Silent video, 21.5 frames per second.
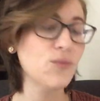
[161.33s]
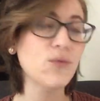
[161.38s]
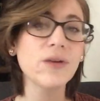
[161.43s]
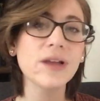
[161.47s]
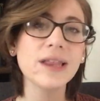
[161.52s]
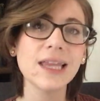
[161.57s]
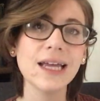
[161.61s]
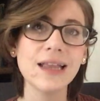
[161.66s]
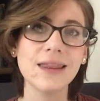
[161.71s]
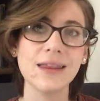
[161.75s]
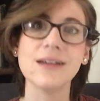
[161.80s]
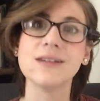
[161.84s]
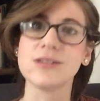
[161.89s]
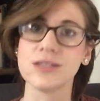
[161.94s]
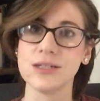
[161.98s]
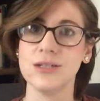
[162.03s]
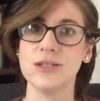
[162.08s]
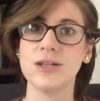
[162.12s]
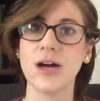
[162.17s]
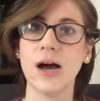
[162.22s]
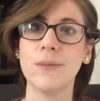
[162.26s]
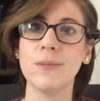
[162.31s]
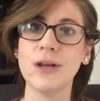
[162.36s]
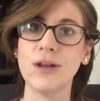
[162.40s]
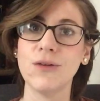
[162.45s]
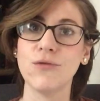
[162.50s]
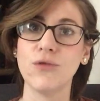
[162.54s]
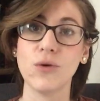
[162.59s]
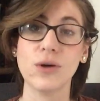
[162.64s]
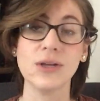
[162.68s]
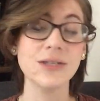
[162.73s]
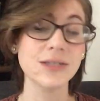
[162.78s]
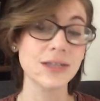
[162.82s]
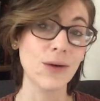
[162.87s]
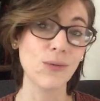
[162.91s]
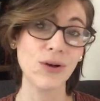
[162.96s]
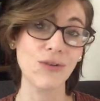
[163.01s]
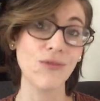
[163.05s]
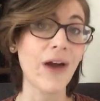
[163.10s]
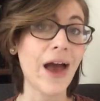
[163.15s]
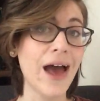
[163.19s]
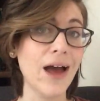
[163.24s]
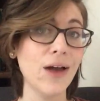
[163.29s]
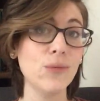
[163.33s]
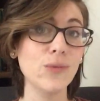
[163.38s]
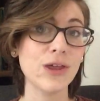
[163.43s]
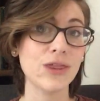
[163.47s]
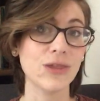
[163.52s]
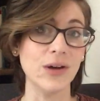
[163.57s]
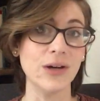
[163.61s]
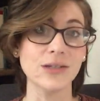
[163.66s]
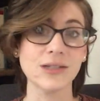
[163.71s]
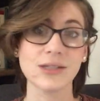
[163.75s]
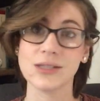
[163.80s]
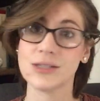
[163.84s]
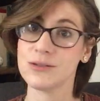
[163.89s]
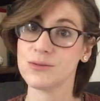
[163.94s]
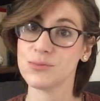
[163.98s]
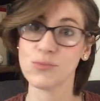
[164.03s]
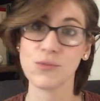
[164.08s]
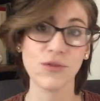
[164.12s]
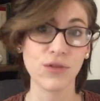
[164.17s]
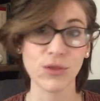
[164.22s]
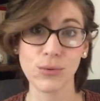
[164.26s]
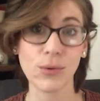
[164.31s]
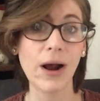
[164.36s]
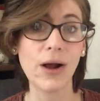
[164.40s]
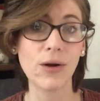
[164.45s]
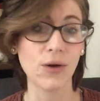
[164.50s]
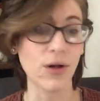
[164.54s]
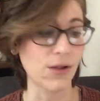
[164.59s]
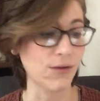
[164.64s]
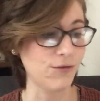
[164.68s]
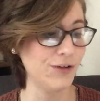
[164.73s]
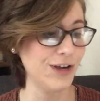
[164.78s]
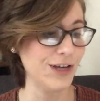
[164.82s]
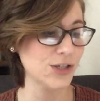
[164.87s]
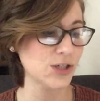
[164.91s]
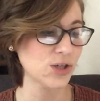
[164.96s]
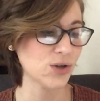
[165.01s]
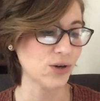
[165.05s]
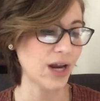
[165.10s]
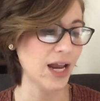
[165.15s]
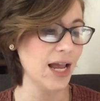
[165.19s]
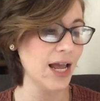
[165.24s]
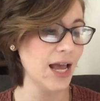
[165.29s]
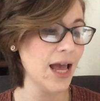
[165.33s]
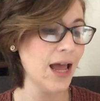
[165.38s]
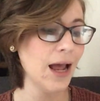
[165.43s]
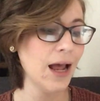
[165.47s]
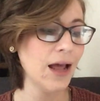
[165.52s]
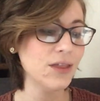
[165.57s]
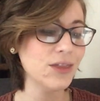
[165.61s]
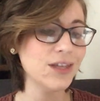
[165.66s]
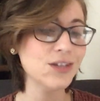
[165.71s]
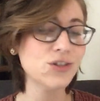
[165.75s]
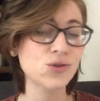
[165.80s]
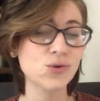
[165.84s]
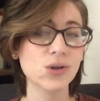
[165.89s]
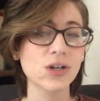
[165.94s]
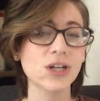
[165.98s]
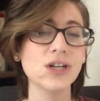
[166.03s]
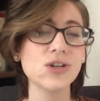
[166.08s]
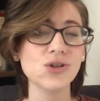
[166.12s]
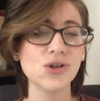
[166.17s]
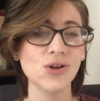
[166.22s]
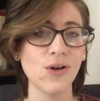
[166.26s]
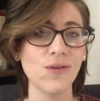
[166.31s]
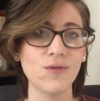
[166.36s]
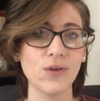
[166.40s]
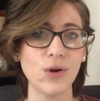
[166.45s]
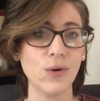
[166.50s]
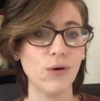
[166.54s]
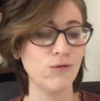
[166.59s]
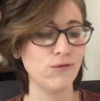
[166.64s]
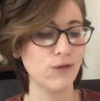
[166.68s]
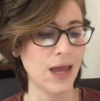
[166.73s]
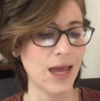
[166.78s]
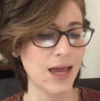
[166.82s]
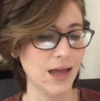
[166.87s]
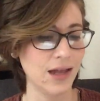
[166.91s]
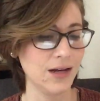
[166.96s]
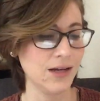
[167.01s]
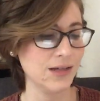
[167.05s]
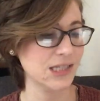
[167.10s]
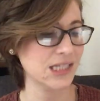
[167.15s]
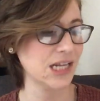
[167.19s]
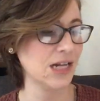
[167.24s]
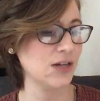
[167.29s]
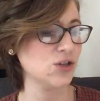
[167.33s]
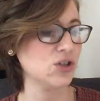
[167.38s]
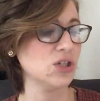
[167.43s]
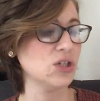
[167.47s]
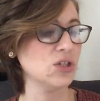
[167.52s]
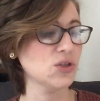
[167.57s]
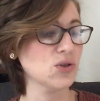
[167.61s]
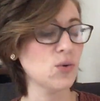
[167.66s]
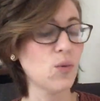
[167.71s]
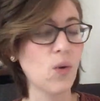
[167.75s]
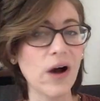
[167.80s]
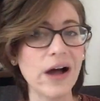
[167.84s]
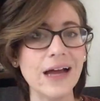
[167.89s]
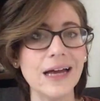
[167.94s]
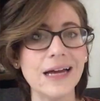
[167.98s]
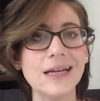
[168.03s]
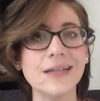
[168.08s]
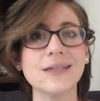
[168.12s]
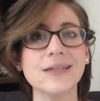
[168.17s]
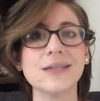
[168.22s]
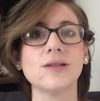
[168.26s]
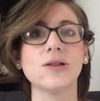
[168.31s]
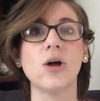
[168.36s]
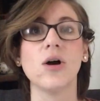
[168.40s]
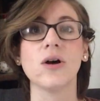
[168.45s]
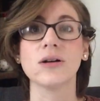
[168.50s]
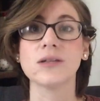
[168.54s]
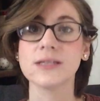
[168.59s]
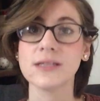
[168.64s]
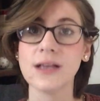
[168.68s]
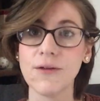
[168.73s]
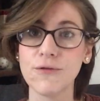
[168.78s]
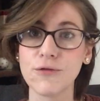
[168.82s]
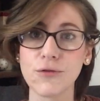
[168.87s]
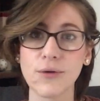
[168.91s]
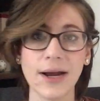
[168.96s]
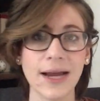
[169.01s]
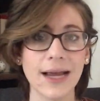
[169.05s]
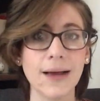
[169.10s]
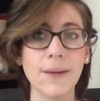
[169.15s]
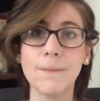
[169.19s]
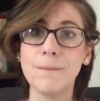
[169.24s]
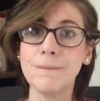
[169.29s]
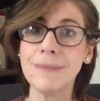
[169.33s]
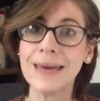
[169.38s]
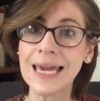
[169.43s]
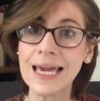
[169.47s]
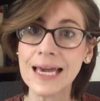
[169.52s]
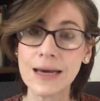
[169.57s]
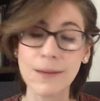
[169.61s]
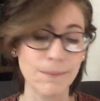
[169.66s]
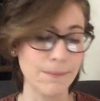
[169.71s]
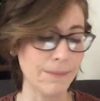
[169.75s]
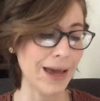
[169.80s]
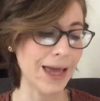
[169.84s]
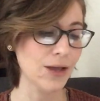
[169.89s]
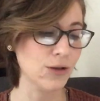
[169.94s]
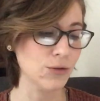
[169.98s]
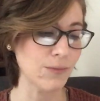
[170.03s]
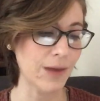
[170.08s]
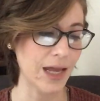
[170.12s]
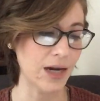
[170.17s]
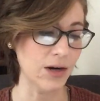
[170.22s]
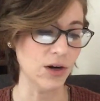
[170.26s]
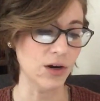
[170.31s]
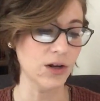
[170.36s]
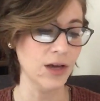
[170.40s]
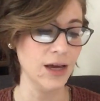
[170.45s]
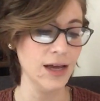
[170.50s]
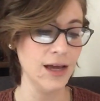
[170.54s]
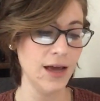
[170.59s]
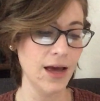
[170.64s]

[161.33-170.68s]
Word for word: really this dominant voice that we've had with us throughout all of history. And this traditional view of Anne is that she's quiet, long suffering, meek, mild mannered,